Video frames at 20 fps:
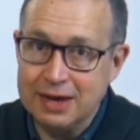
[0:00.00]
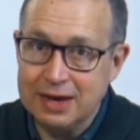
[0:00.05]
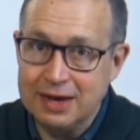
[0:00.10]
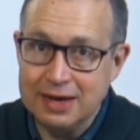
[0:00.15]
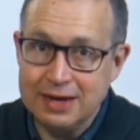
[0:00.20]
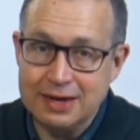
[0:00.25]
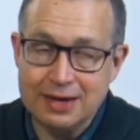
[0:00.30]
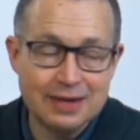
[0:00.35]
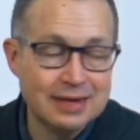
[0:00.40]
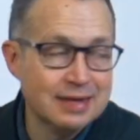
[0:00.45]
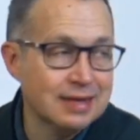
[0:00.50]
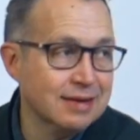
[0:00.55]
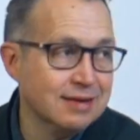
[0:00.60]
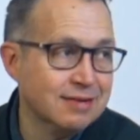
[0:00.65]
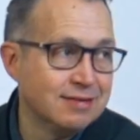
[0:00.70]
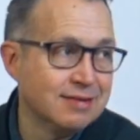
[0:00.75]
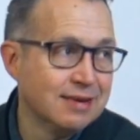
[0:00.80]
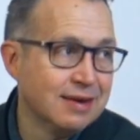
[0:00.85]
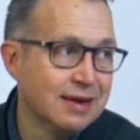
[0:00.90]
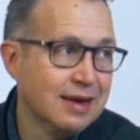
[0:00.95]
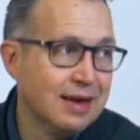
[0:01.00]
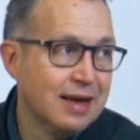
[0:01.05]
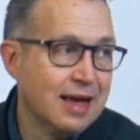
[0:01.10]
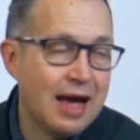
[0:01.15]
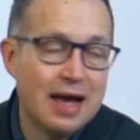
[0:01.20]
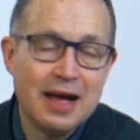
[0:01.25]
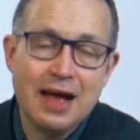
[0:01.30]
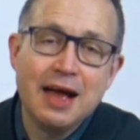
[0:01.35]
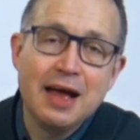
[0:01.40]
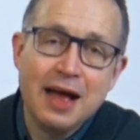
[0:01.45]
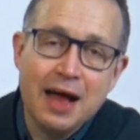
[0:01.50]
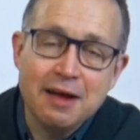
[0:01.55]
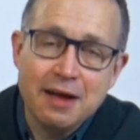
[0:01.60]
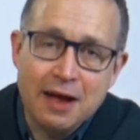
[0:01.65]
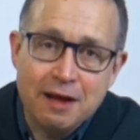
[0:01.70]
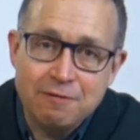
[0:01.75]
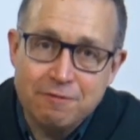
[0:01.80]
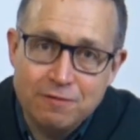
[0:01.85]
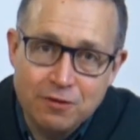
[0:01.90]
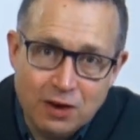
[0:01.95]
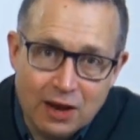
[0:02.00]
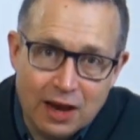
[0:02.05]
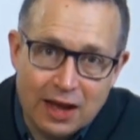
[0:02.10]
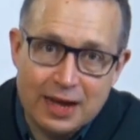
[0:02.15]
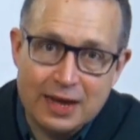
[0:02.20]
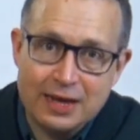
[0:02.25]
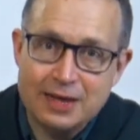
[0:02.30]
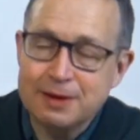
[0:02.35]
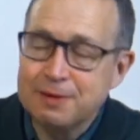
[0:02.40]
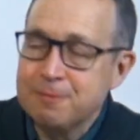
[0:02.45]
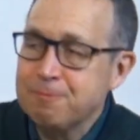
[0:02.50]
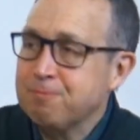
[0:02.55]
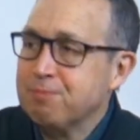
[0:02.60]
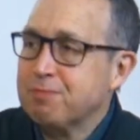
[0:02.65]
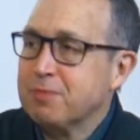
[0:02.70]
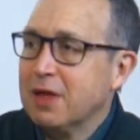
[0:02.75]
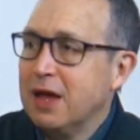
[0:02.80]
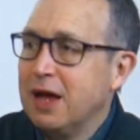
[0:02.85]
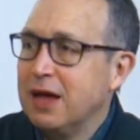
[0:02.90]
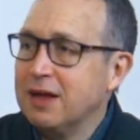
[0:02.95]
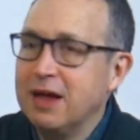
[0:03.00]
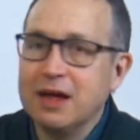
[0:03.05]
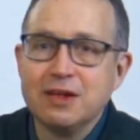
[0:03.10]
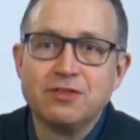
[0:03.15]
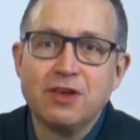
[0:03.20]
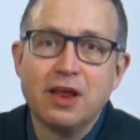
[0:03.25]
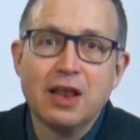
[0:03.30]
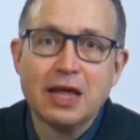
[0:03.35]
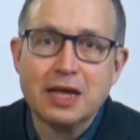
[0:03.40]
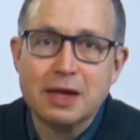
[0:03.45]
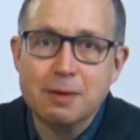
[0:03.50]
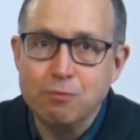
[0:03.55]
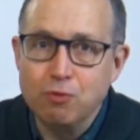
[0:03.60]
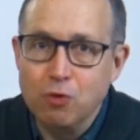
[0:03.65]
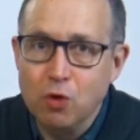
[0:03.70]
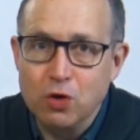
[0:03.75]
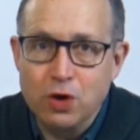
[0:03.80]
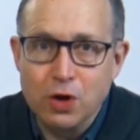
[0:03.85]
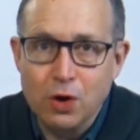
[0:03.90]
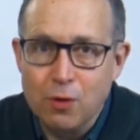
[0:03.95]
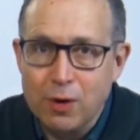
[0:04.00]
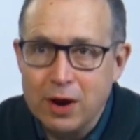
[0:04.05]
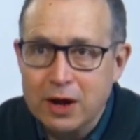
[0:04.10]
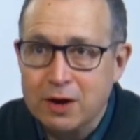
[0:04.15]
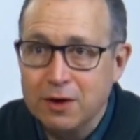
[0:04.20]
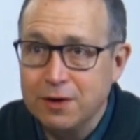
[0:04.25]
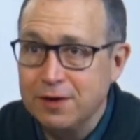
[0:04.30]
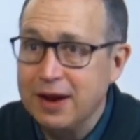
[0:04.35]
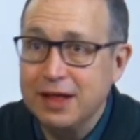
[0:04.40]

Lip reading: And it's, I sound like a broken record,